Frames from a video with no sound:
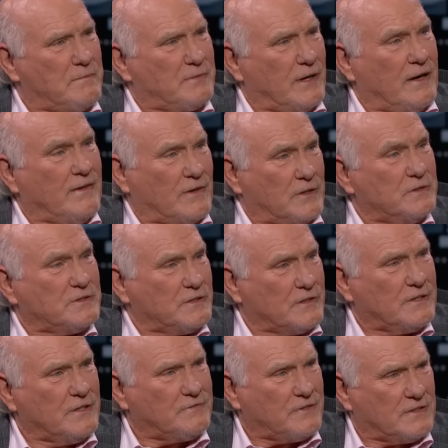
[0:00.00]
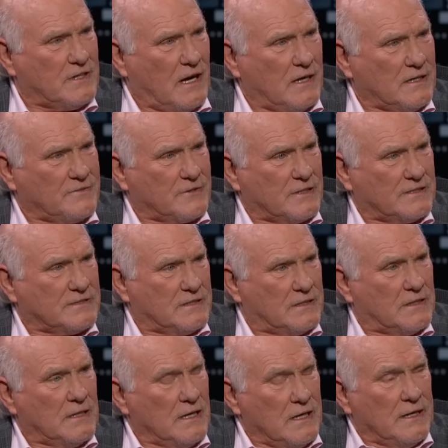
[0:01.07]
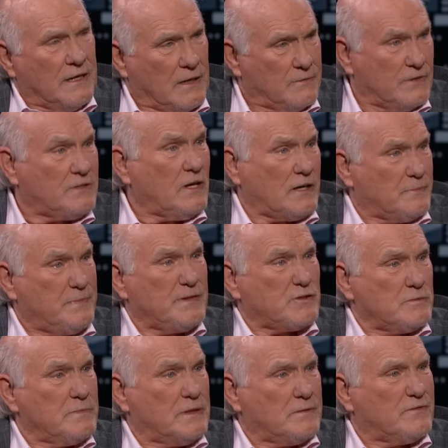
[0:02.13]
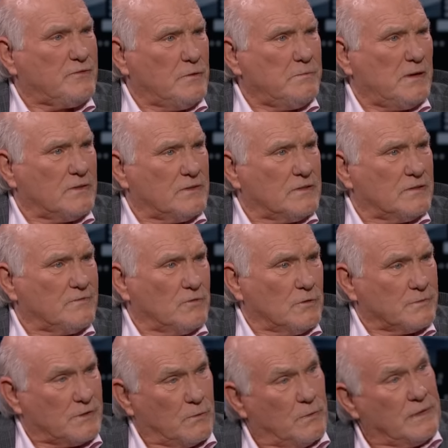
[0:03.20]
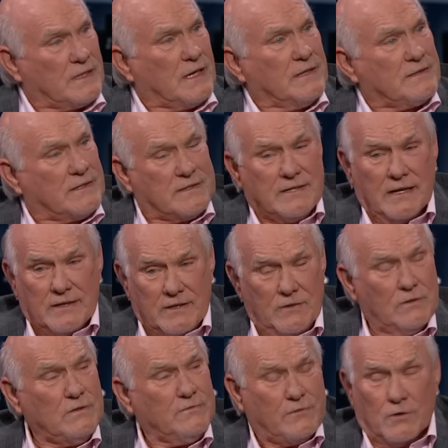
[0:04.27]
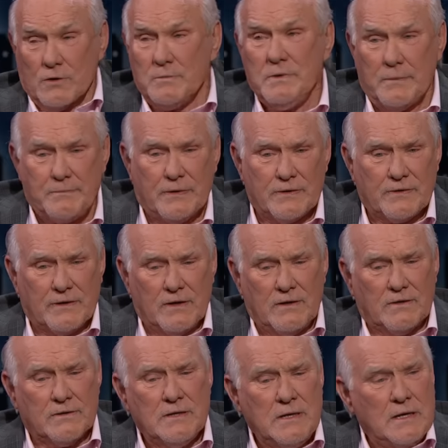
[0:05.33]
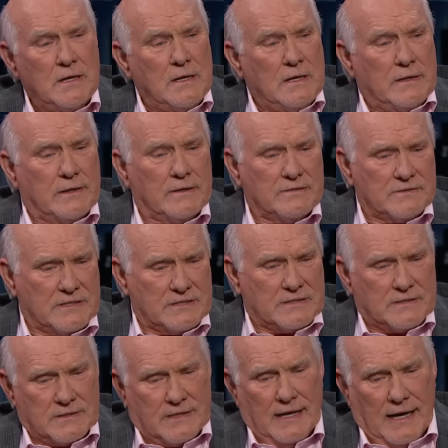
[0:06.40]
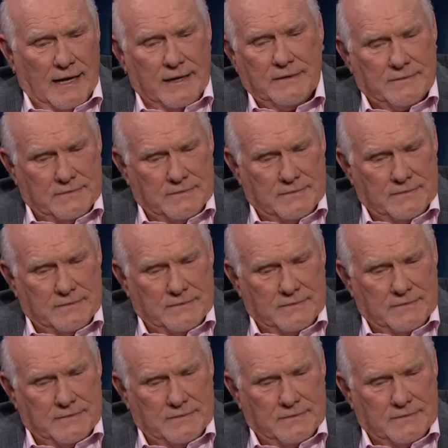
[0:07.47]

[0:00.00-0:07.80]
brother, who was a good photographer, I said, hey, will you take a picture of me in the football uniform? So I went and got the tech uniform. I put it on. And there was this guy